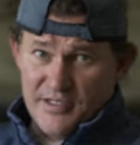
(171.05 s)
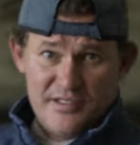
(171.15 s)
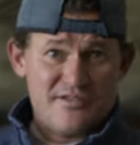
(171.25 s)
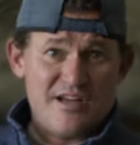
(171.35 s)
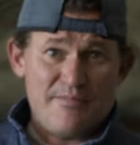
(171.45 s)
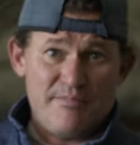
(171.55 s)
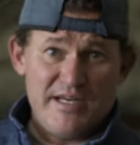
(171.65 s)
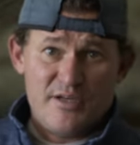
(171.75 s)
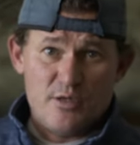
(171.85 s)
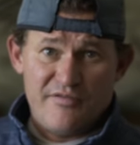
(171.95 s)
this is not
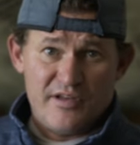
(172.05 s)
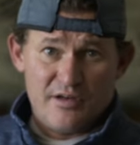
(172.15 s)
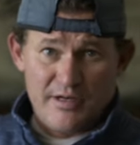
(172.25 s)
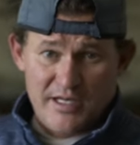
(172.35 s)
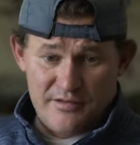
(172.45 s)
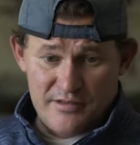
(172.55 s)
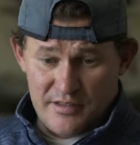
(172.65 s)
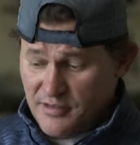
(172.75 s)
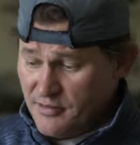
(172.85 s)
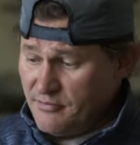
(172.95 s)
me goofing around,